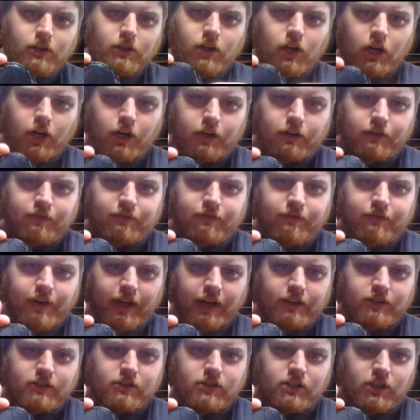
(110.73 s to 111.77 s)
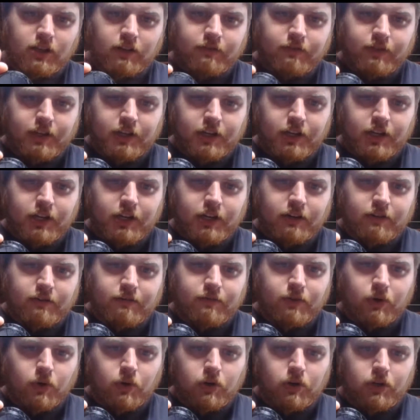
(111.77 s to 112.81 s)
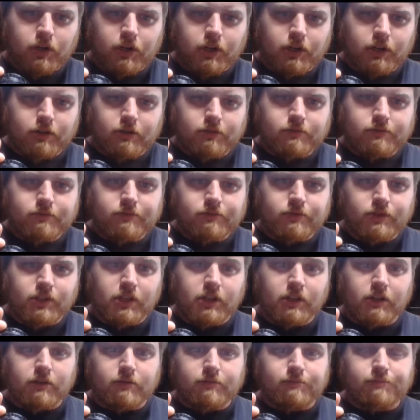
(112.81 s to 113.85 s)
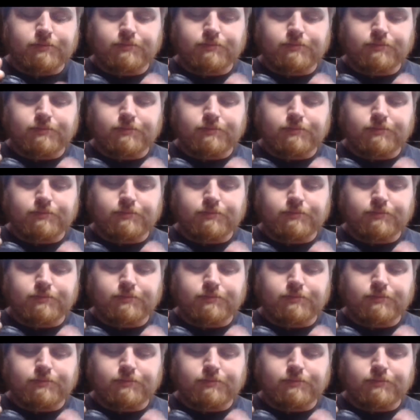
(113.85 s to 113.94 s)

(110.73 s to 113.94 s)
artifact stuff in here for the